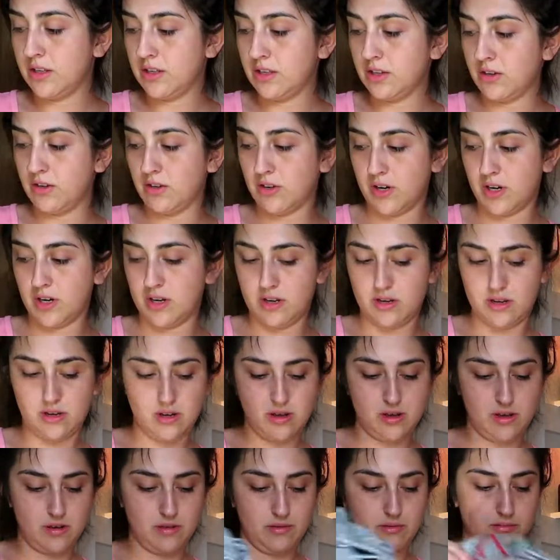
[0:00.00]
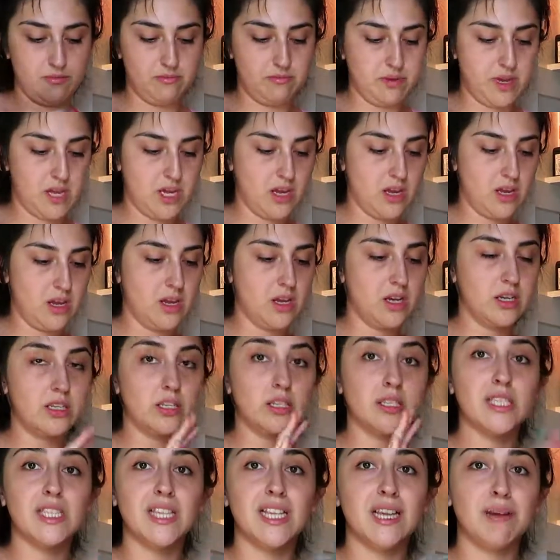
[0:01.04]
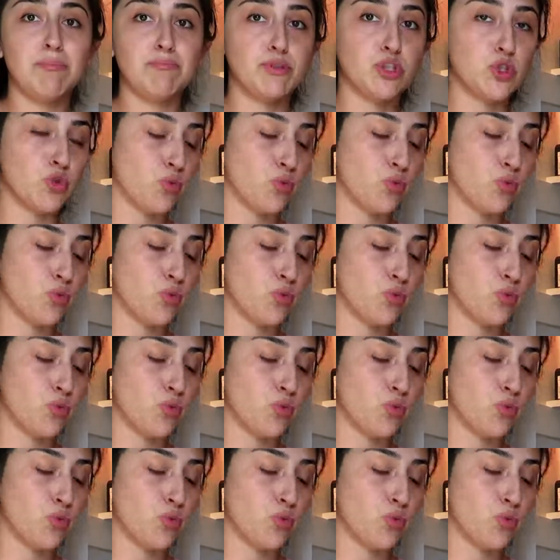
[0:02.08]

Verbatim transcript: These are gonna be sleep